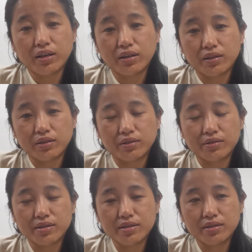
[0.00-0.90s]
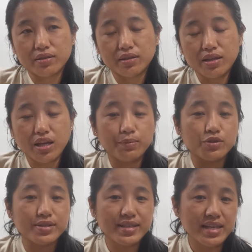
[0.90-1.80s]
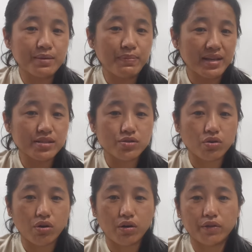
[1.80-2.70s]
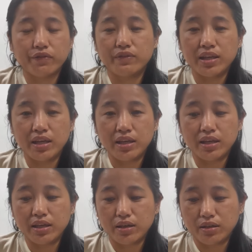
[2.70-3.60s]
able to see a passage of the